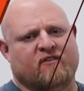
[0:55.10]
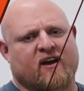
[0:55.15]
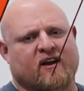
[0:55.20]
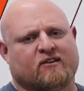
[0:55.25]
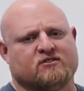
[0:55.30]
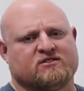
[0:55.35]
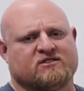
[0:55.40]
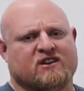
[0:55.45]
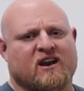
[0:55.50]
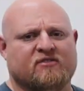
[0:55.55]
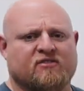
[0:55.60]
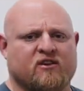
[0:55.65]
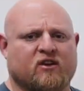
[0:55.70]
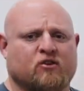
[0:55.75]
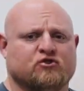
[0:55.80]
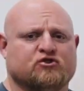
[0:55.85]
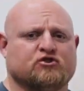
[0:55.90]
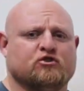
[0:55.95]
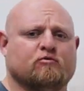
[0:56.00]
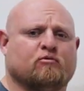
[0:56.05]
factors that I think
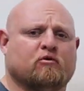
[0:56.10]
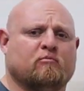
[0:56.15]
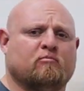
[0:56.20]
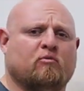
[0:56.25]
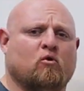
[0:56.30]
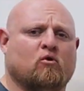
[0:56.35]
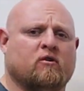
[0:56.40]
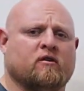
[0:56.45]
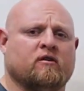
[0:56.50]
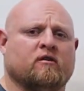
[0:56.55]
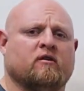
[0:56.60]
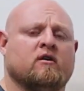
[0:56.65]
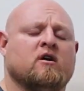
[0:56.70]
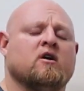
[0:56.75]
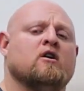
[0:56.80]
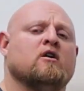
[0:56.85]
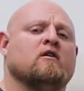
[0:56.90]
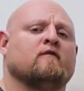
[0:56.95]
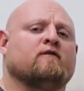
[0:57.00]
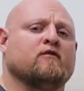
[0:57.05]
are super important
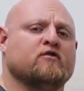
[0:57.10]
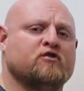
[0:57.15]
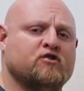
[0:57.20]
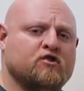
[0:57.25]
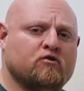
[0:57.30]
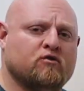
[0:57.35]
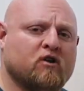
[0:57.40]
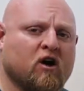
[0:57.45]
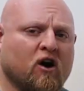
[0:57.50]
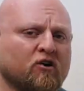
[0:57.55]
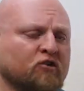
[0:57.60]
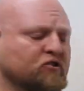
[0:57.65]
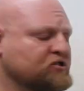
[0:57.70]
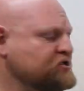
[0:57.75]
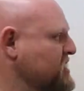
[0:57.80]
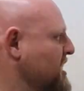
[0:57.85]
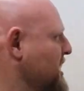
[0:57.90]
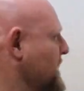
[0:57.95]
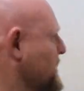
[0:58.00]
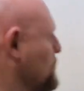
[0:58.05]
for you to
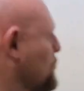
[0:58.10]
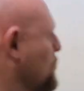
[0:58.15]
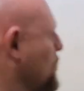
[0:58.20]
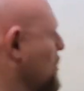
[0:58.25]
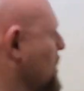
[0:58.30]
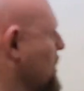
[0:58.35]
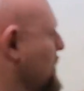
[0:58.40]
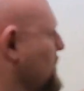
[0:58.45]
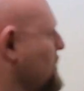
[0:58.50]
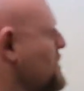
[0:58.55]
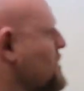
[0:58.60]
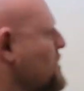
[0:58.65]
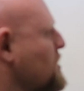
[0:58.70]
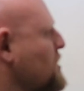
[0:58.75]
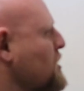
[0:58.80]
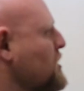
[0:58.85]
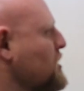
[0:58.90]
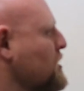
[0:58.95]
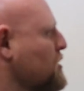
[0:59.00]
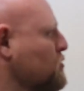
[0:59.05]
understand. One,
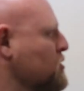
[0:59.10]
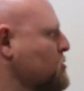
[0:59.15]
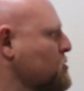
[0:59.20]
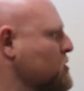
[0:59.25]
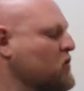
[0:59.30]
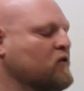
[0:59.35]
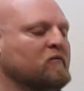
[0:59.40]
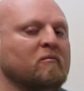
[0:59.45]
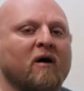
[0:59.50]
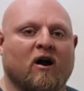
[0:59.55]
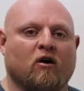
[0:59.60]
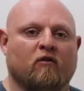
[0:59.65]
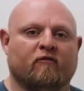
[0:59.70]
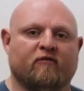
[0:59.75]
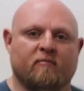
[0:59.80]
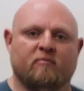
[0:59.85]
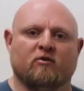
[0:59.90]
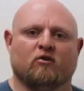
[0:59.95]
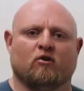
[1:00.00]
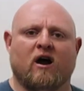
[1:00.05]
we want our
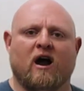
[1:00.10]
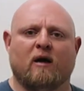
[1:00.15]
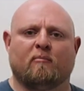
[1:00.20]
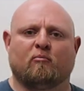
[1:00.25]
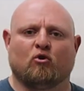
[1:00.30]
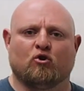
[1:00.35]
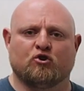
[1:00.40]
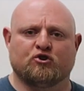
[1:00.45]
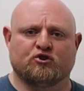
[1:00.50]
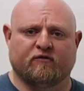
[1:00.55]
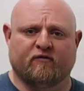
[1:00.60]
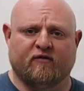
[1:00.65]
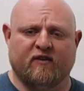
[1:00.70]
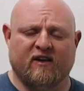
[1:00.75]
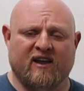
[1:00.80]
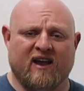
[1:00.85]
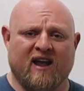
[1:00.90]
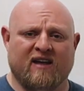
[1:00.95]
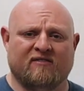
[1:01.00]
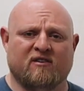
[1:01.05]
myofibrillar
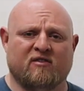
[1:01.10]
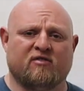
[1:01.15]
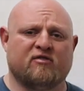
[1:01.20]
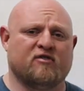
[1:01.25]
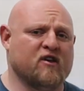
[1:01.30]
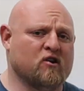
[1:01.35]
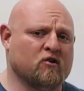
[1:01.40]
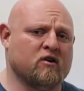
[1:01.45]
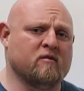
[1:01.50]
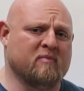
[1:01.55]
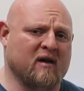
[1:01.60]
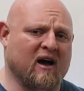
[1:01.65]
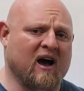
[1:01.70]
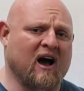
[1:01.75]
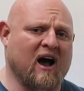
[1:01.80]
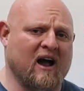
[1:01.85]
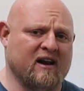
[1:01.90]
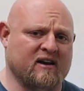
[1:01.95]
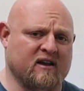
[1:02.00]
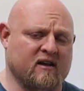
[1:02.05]
hypertrophy and the theory
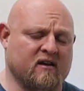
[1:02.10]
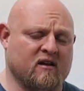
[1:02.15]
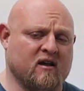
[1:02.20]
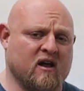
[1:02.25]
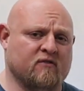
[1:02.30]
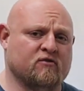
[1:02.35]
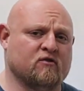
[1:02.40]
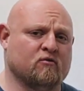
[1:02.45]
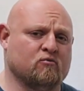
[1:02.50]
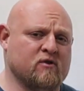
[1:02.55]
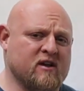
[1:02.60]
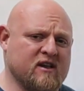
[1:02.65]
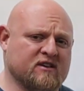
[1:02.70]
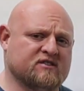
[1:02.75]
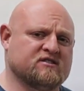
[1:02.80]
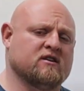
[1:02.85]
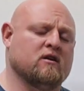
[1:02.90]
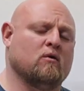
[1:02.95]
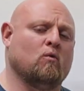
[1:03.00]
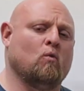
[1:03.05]
behind it, and the
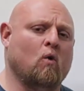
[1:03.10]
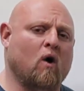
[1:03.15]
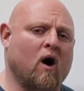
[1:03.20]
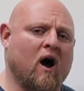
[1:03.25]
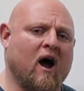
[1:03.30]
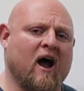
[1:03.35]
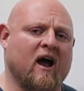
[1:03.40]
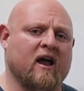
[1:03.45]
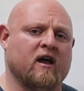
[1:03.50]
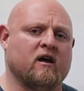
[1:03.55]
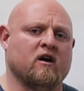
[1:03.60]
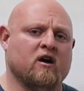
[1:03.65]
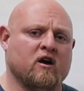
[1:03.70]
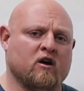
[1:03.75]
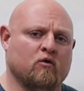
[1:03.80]
reason of why